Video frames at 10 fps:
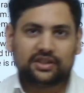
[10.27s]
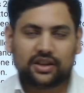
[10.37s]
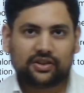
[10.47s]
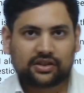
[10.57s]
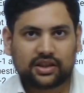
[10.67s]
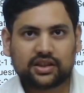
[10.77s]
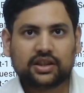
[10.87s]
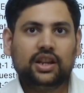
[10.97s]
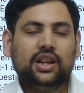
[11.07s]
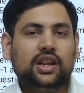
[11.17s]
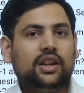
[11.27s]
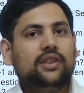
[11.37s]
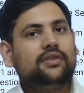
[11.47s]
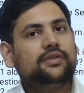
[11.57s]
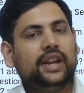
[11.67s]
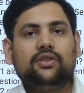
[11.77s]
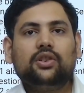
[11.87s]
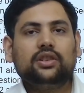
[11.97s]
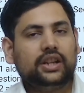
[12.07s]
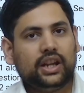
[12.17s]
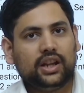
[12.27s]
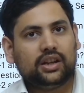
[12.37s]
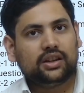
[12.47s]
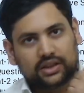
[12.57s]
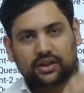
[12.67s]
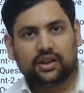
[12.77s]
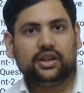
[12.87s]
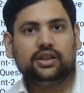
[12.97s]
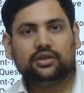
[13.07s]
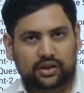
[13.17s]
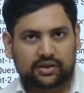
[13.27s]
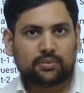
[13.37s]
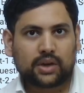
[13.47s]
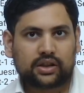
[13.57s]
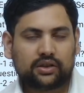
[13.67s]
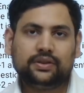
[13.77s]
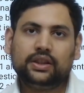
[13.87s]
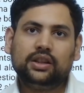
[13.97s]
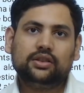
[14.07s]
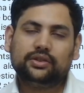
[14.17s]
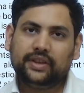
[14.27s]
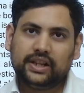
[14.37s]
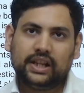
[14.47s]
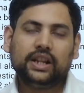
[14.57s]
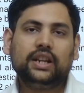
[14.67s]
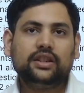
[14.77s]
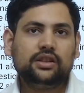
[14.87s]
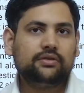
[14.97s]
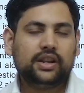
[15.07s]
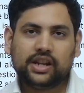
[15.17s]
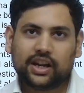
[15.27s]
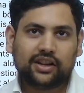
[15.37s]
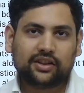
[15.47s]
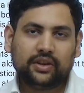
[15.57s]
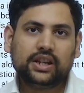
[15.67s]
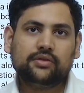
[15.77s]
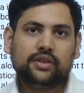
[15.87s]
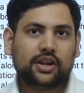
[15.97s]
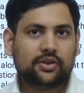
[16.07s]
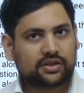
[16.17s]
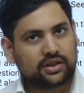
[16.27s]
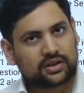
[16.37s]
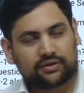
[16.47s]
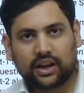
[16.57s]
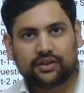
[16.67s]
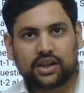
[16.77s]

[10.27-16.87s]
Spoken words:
questions. We have already done the introduction part of it. 2019, 2020 questions we have done.